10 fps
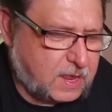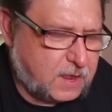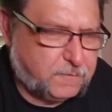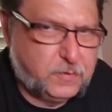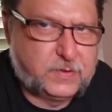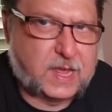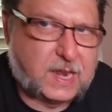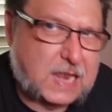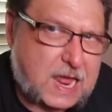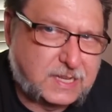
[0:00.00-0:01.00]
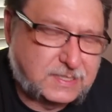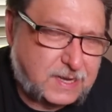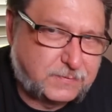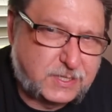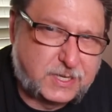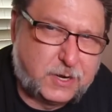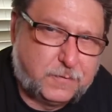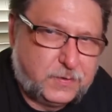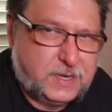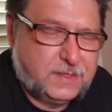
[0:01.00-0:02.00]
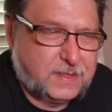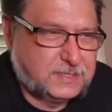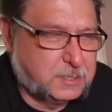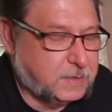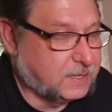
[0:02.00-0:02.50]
If you've got a lot of stuff to do, if you need things to be a